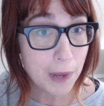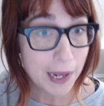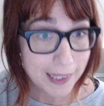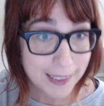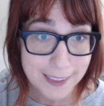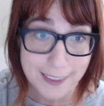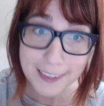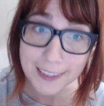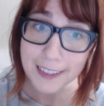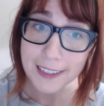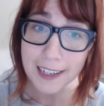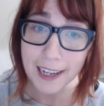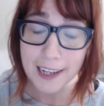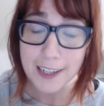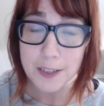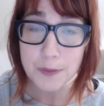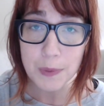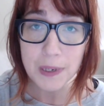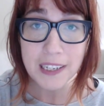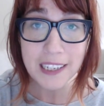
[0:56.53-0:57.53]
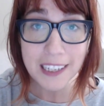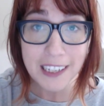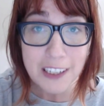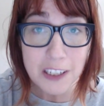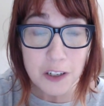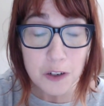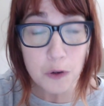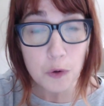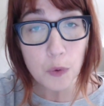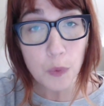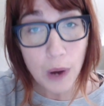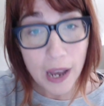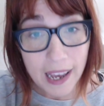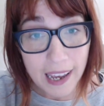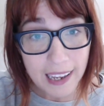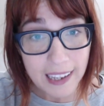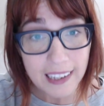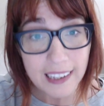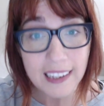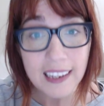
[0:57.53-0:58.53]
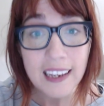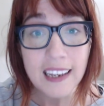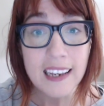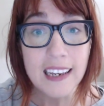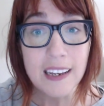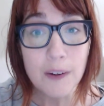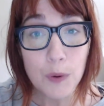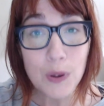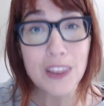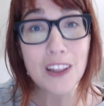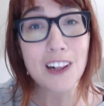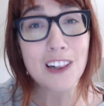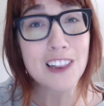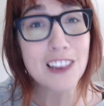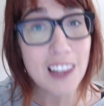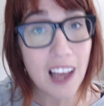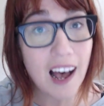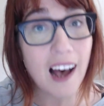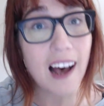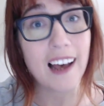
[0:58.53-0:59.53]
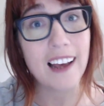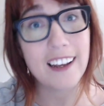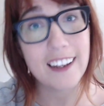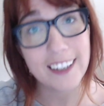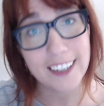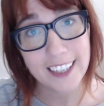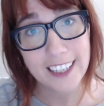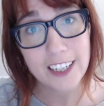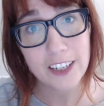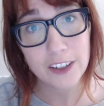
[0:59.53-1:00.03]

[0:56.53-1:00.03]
medicine has been getting away with a lot